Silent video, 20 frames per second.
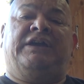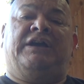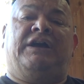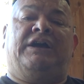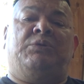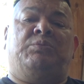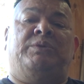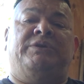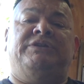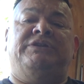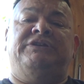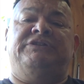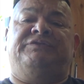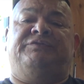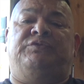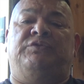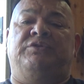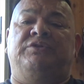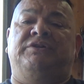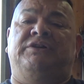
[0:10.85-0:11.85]
One is
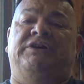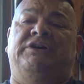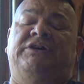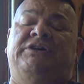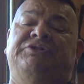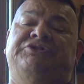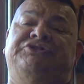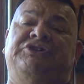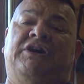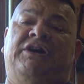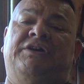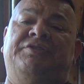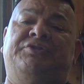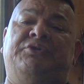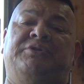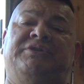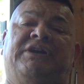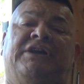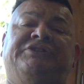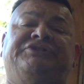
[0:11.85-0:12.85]
for John
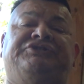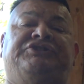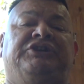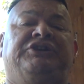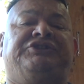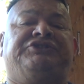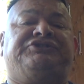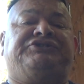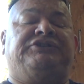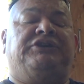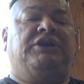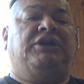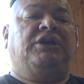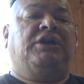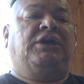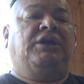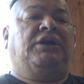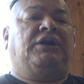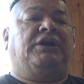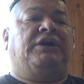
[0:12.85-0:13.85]

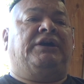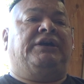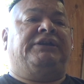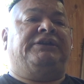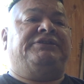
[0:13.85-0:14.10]
30.6.